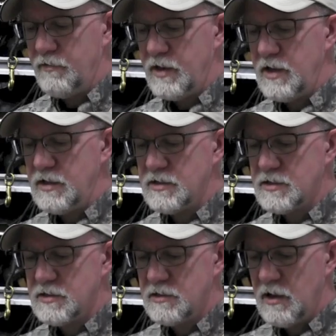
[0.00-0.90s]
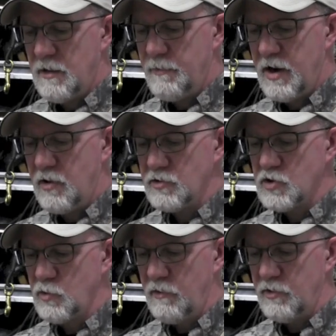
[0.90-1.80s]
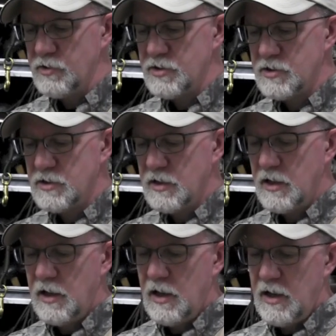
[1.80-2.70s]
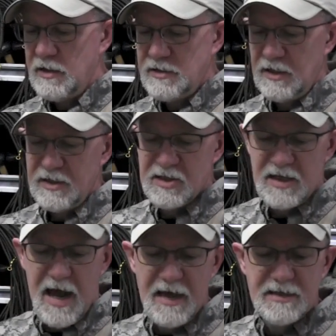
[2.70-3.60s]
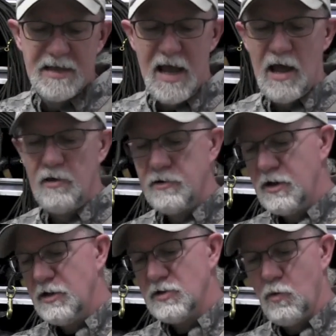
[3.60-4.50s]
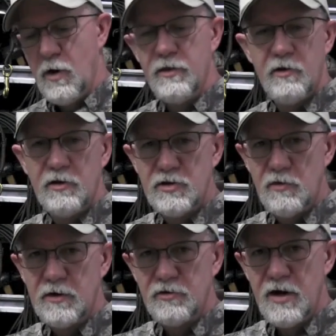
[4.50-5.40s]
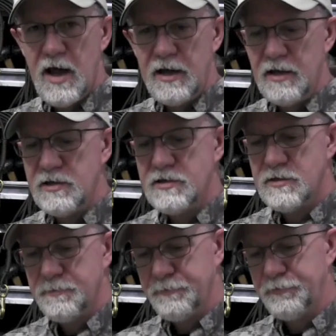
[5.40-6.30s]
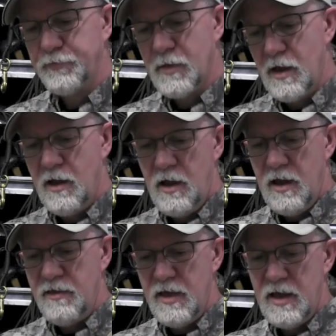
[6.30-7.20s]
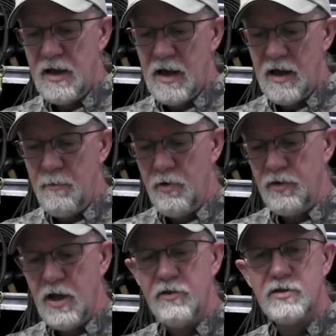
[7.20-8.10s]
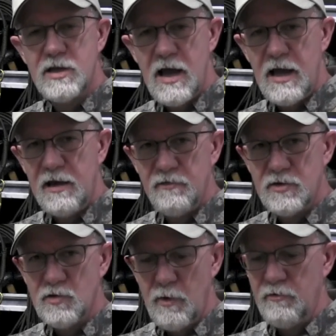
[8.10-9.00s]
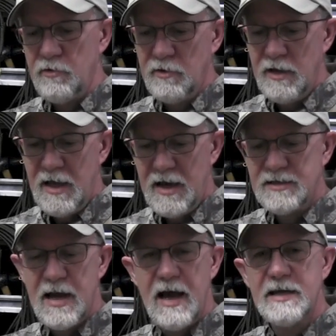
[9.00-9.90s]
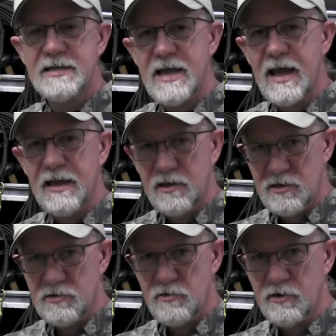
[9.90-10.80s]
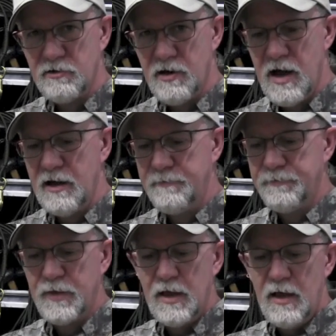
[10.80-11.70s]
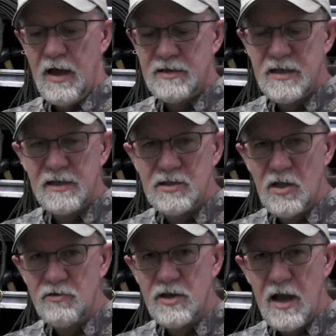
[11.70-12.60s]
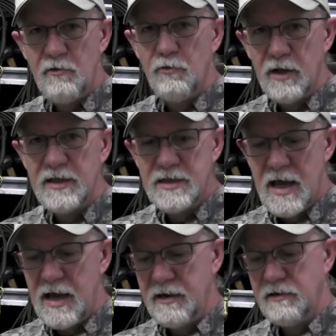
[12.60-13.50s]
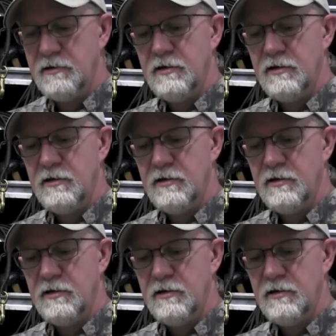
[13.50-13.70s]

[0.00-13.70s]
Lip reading: of these barrel swivels until it slides down to where the constrictor knot is. And then I come on the other side of the swivel and I tie a second constrictor knot. I cinch those down really tight.